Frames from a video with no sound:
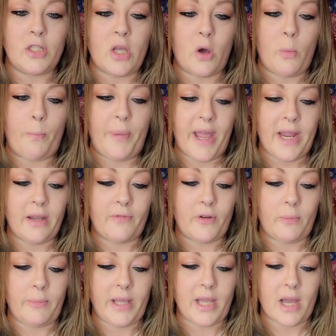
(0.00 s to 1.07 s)
So pink
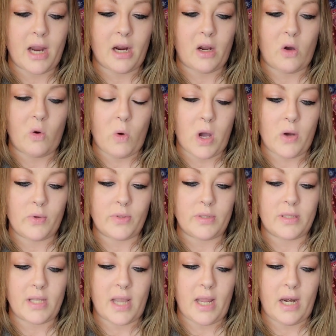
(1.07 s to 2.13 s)
for me are
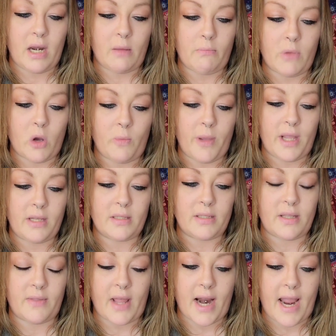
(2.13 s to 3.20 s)
quotes and
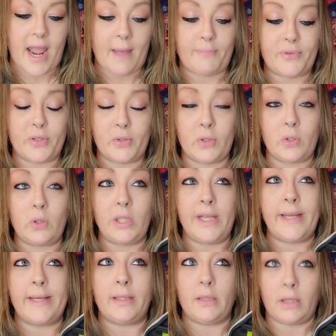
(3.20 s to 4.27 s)
moments that I
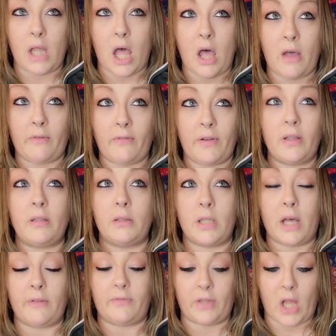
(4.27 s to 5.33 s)
absolutely love,
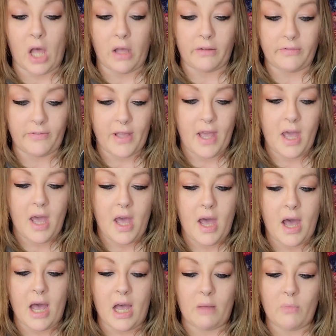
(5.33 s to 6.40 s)
love, love.
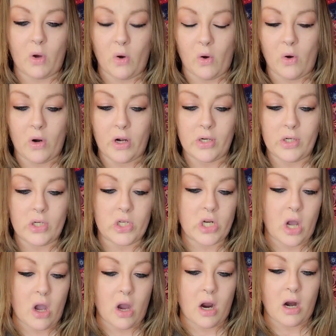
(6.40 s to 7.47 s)

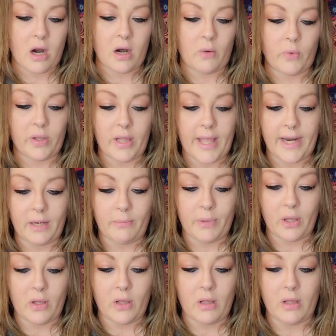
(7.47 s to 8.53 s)
Orange are
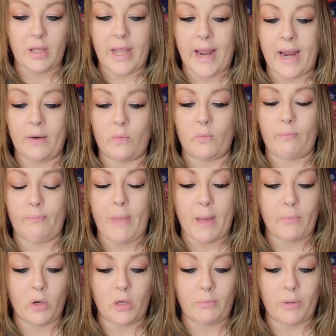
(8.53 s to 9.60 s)
relatable and
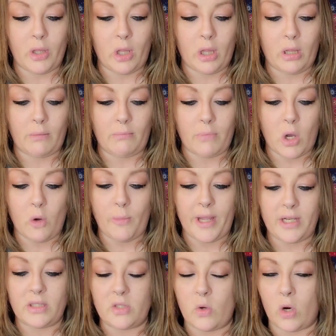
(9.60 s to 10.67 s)
memorable
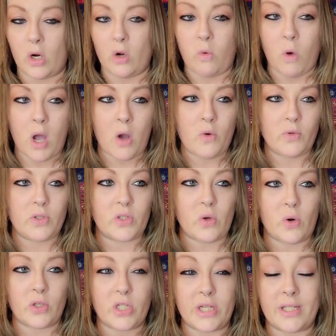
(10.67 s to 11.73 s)
moments or quotes
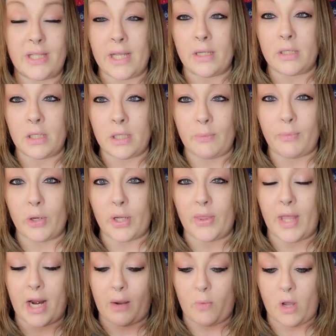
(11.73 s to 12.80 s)
or just things in the
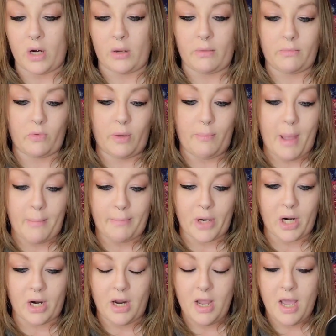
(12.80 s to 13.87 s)
book that I want to
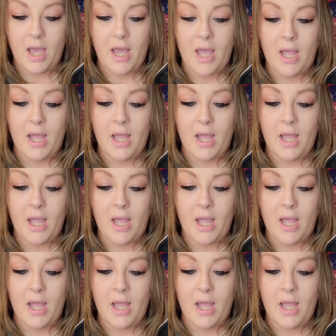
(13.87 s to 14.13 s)
remember.